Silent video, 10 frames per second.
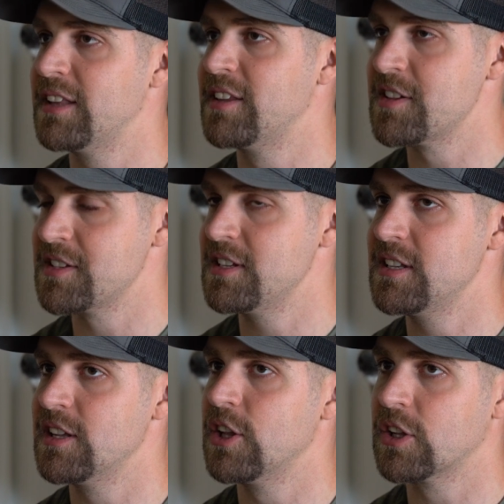It doesn't
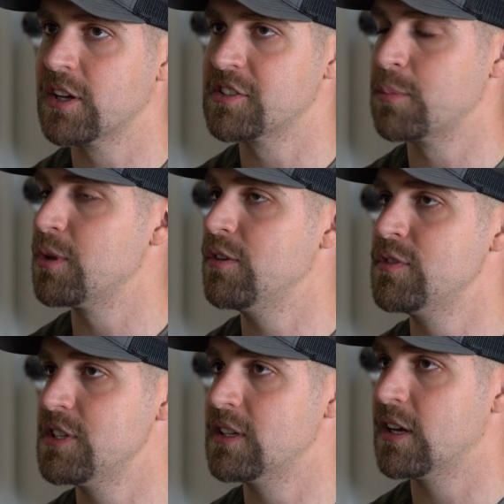need to look like something
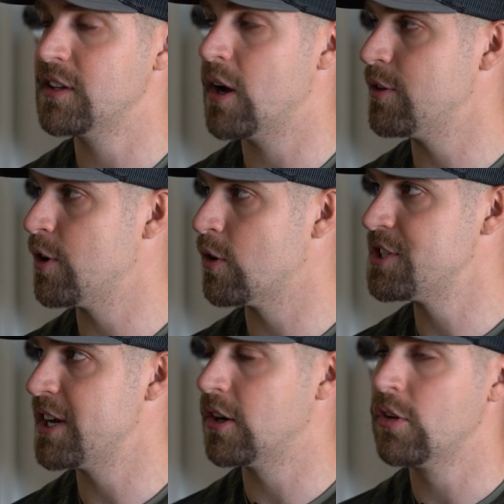you've seen on the Outdoor
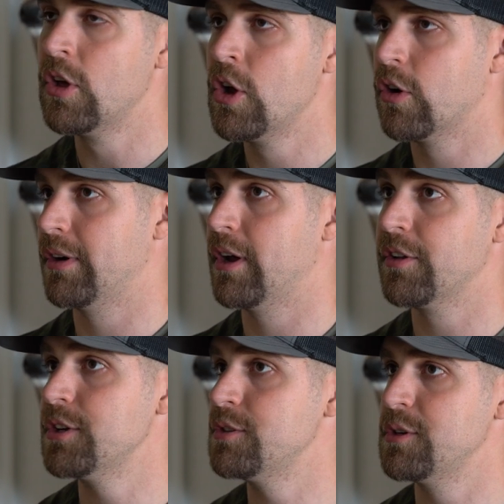Channel or in
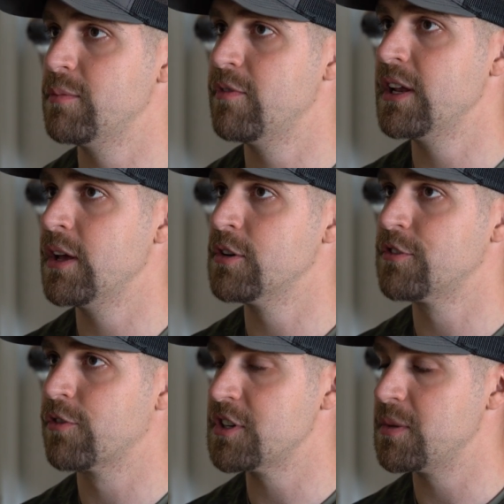other YouTube
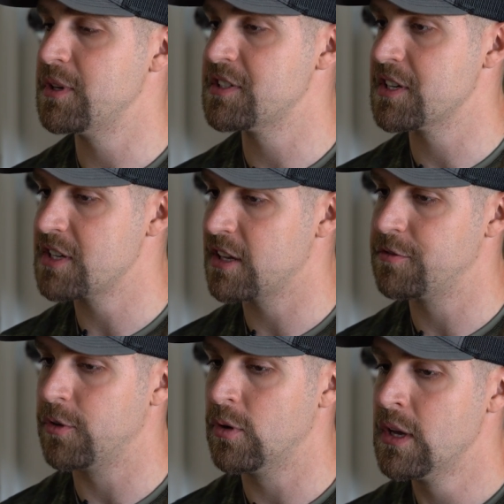videos for it to be
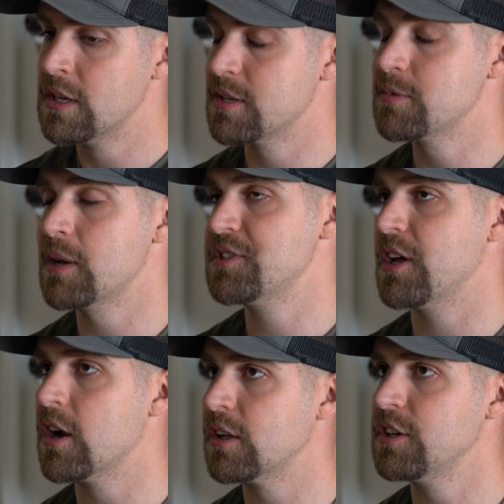successful. Sometimes
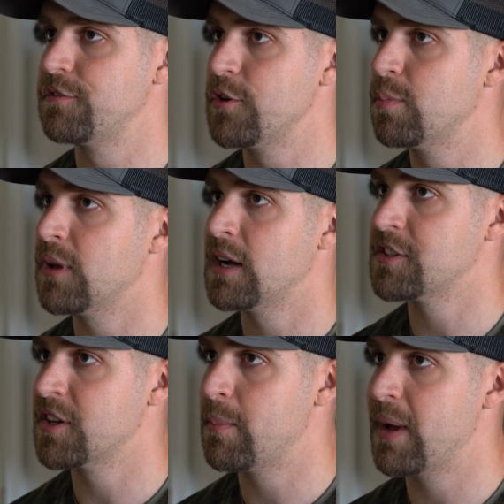the ugliest food
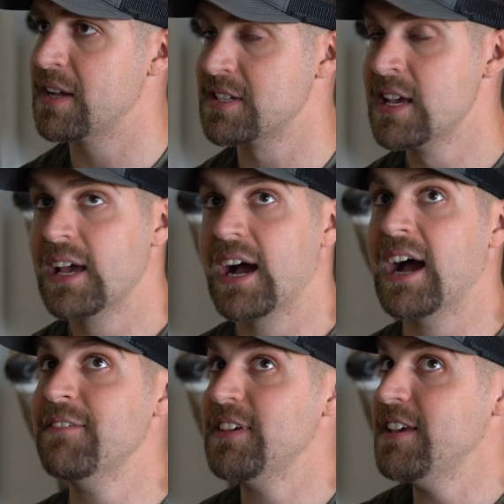plots are the best.
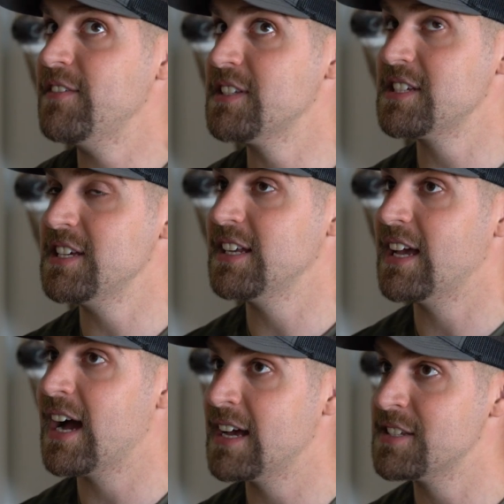I've even seen
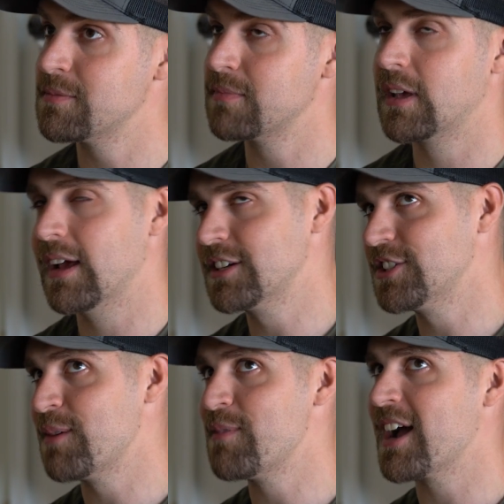guys, and
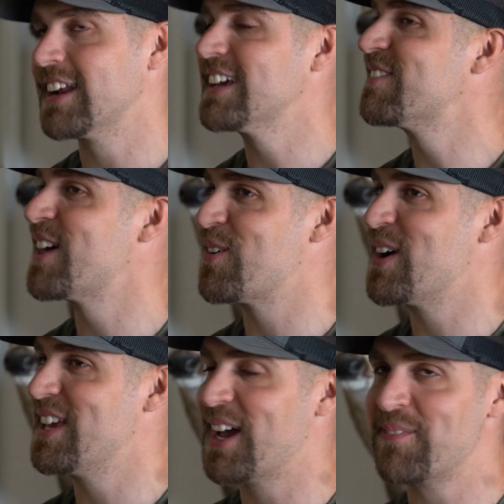actually I'm not gonna give that
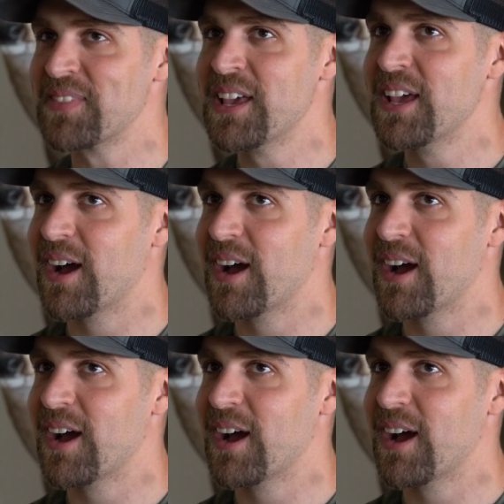away yet.